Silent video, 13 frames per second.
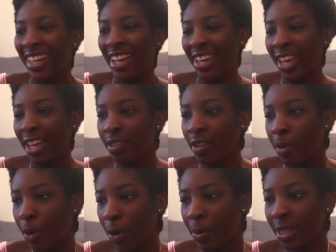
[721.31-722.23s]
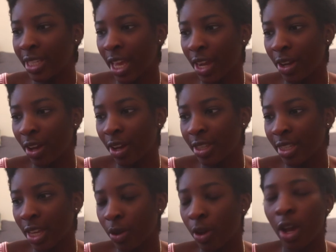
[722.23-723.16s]
Okay, Olivia Pope is can in
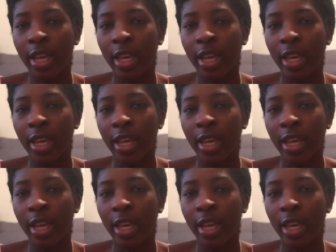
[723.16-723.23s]
scandal.